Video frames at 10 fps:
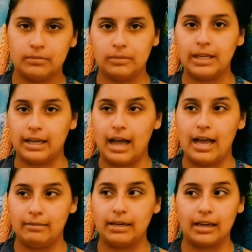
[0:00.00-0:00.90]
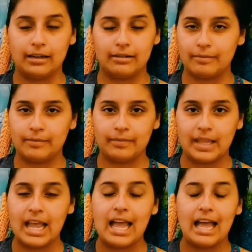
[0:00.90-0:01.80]
Like, I am like,
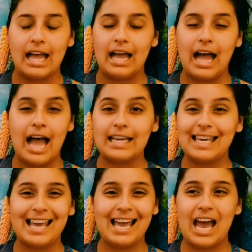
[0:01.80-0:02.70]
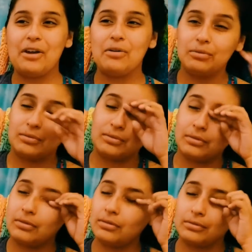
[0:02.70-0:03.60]

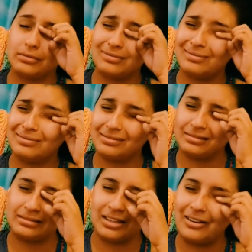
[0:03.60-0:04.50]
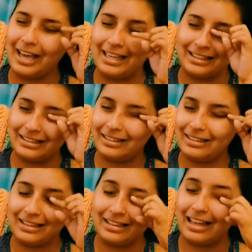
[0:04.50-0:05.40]
okay.
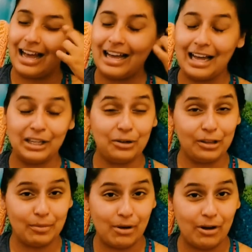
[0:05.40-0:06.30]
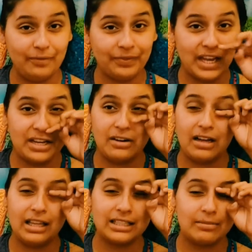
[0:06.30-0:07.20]
I go to the mall, and you know
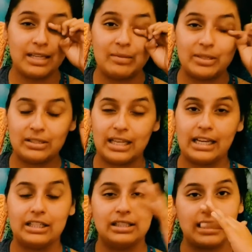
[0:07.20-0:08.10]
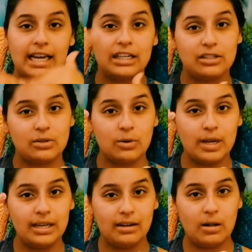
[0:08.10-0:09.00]
how like sometimes there's like a second
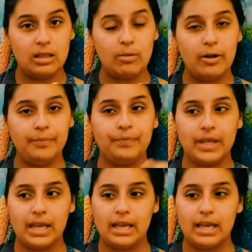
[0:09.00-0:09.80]
story on the mall?